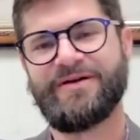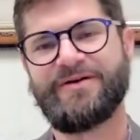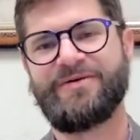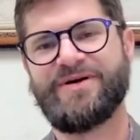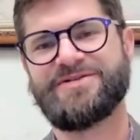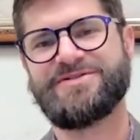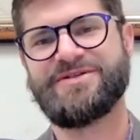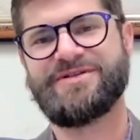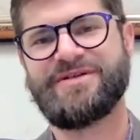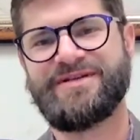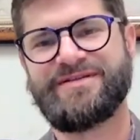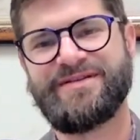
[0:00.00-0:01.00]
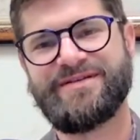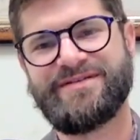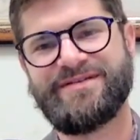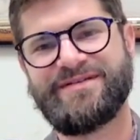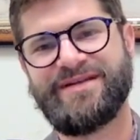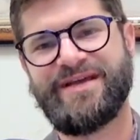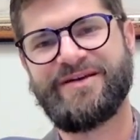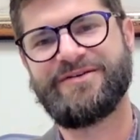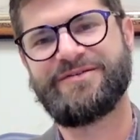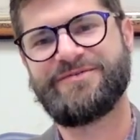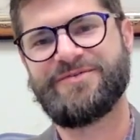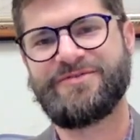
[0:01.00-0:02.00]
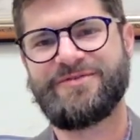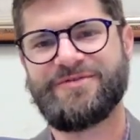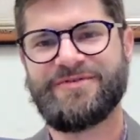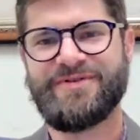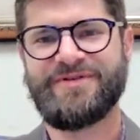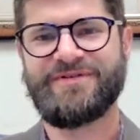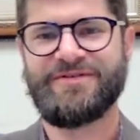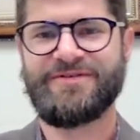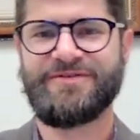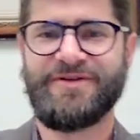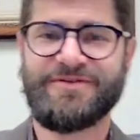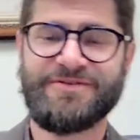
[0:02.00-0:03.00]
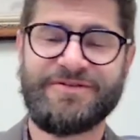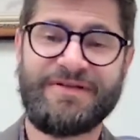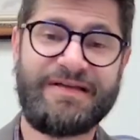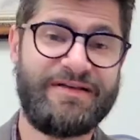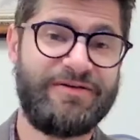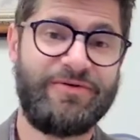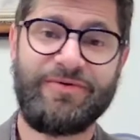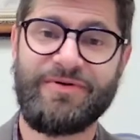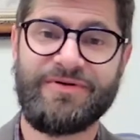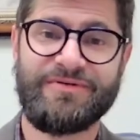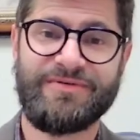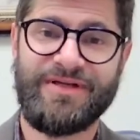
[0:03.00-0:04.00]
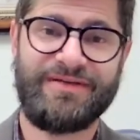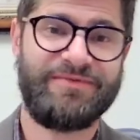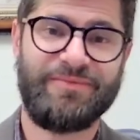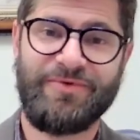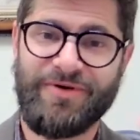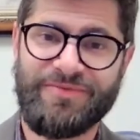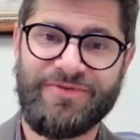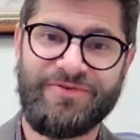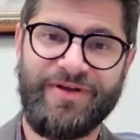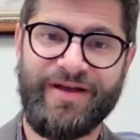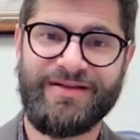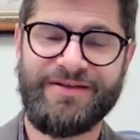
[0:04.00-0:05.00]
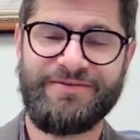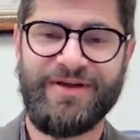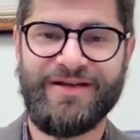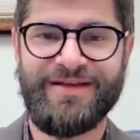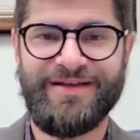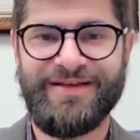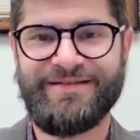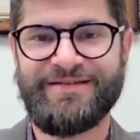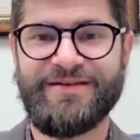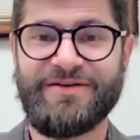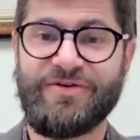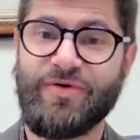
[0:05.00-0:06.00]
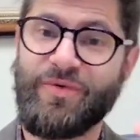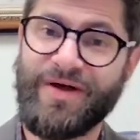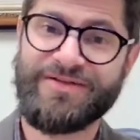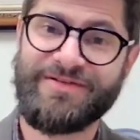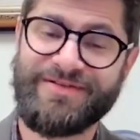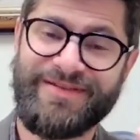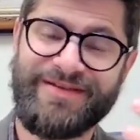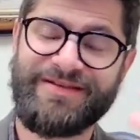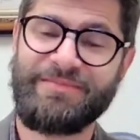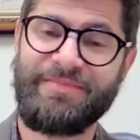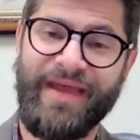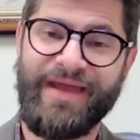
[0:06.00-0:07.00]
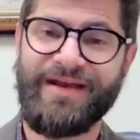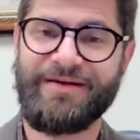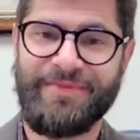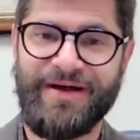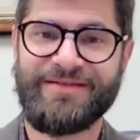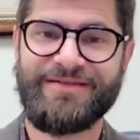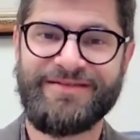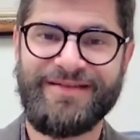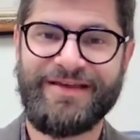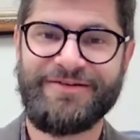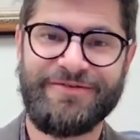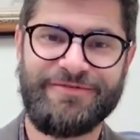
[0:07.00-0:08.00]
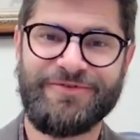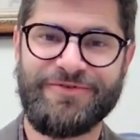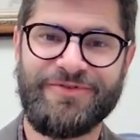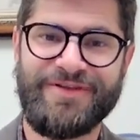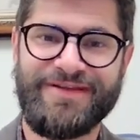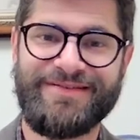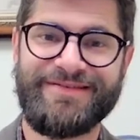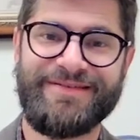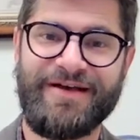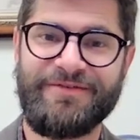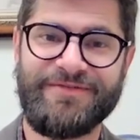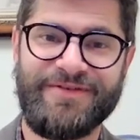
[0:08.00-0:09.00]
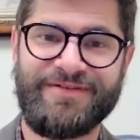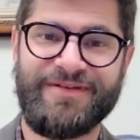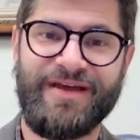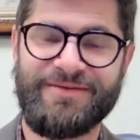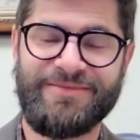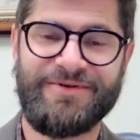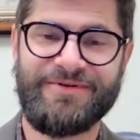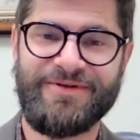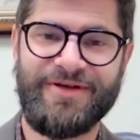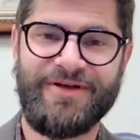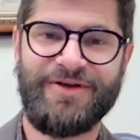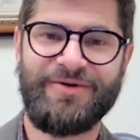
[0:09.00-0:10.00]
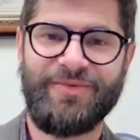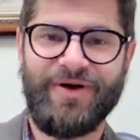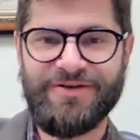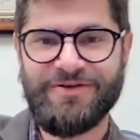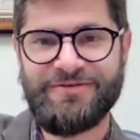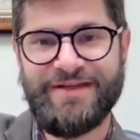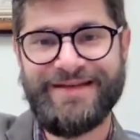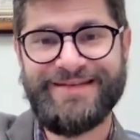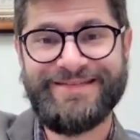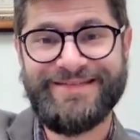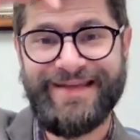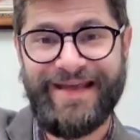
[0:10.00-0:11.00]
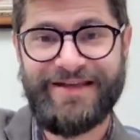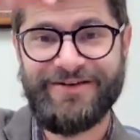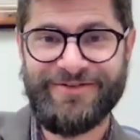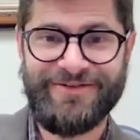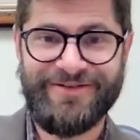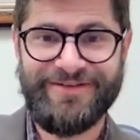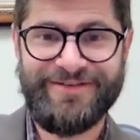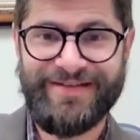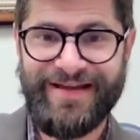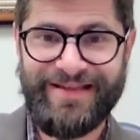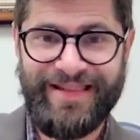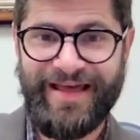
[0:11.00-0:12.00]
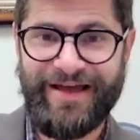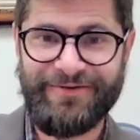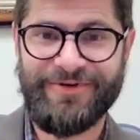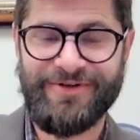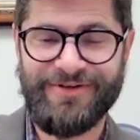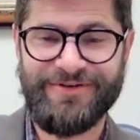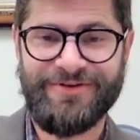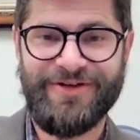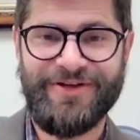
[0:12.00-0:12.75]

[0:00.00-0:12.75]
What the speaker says: question, is this the standard of truth or is this discretion? Or even more abstractly, right? Is the debate about the standard of truth itself decidable? Well, you need a standard to decide that, wouldn't you?